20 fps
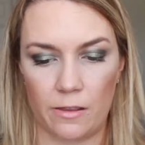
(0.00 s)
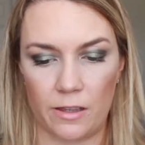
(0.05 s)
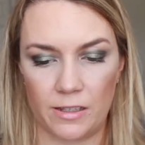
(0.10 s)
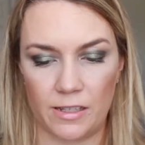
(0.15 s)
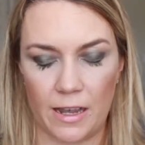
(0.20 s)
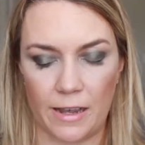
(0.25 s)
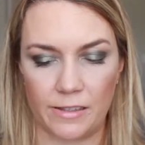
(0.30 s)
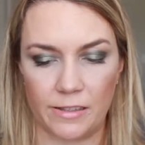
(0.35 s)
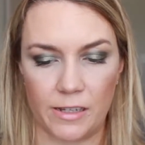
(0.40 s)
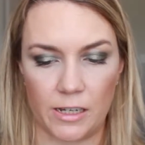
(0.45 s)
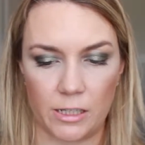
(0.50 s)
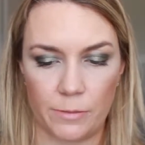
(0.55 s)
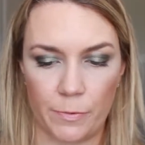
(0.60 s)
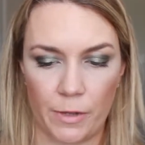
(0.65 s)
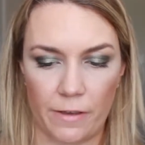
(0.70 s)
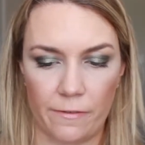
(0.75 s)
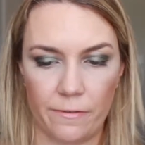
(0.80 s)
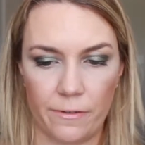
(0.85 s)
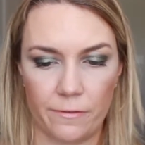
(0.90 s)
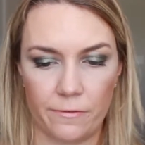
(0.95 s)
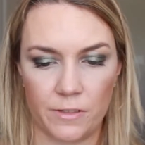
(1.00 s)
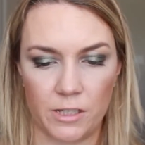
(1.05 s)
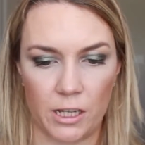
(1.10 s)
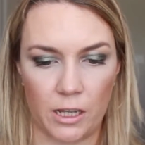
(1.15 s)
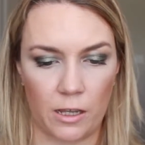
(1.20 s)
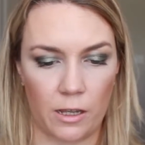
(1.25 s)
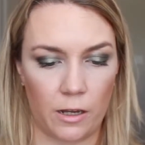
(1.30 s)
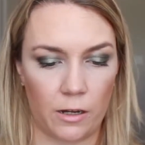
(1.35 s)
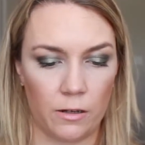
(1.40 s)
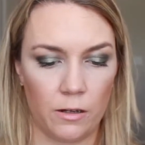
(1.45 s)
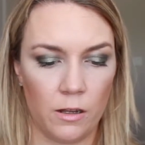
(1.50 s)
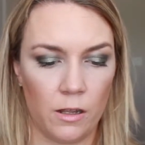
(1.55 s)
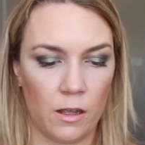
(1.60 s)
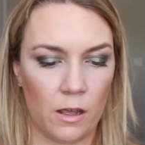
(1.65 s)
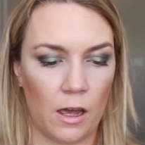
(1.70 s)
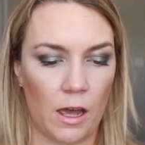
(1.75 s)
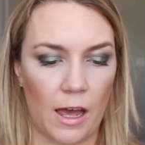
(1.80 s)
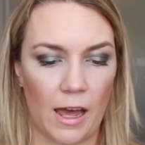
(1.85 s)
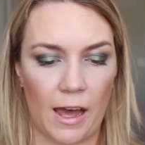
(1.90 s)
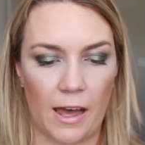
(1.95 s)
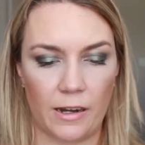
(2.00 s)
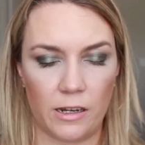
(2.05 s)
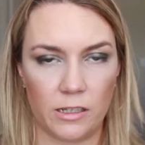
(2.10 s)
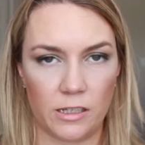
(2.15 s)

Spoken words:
This has an SPF 15, and